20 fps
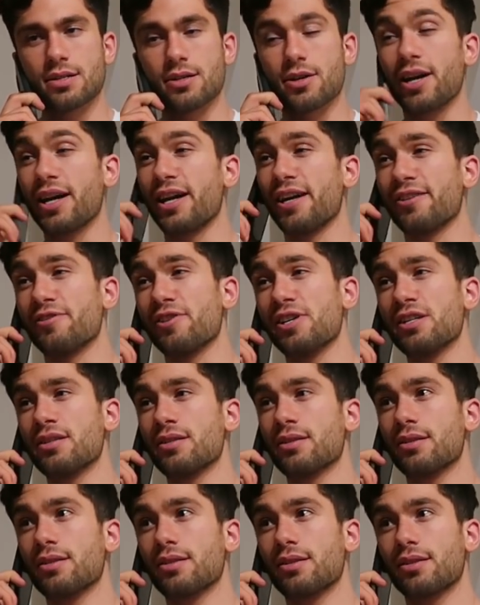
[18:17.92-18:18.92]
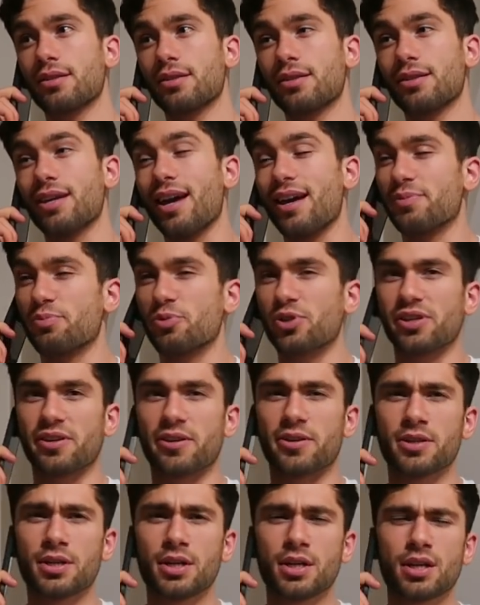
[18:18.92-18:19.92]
Oh, hey Henry. Yeah, it's Marino.